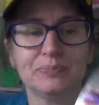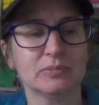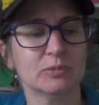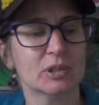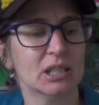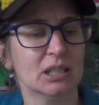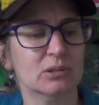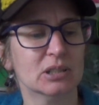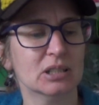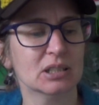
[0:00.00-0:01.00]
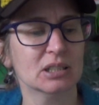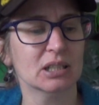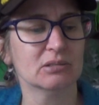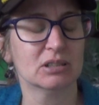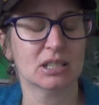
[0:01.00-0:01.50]
what's that little sticker
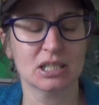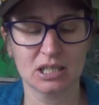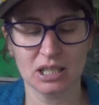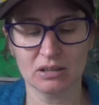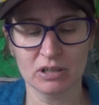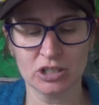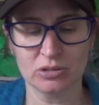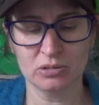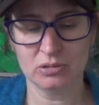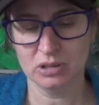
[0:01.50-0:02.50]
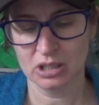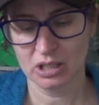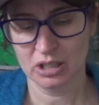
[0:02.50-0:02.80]
say? It just says the original.